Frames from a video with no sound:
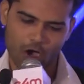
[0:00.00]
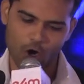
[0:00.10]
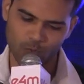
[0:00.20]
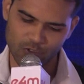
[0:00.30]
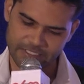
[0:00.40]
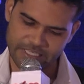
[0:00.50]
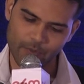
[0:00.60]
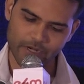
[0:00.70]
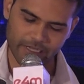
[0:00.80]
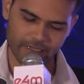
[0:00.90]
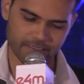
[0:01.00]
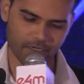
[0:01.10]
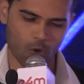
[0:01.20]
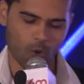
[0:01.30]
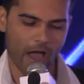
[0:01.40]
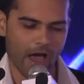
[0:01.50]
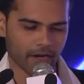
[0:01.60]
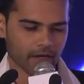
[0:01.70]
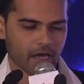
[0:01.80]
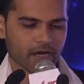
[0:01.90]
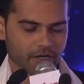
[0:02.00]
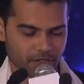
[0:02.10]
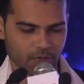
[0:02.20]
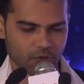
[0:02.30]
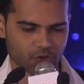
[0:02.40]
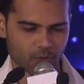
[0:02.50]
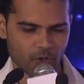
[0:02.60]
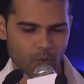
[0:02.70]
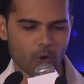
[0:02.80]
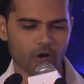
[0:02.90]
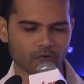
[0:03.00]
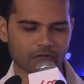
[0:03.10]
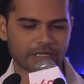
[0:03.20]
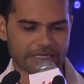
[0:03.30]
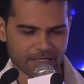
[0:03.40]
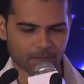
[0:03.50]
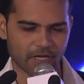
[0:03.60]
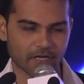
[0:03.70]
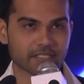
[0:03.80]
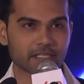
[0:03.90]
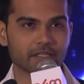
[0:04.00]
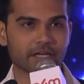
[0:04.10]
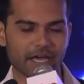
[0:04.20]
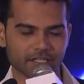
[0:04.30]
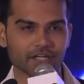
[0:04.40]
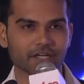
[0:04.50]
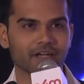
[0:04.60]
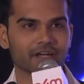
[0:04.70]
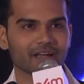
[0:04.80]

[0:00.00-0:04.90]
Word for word: almost 7 decades ago and continues to be one of the leading players in the category.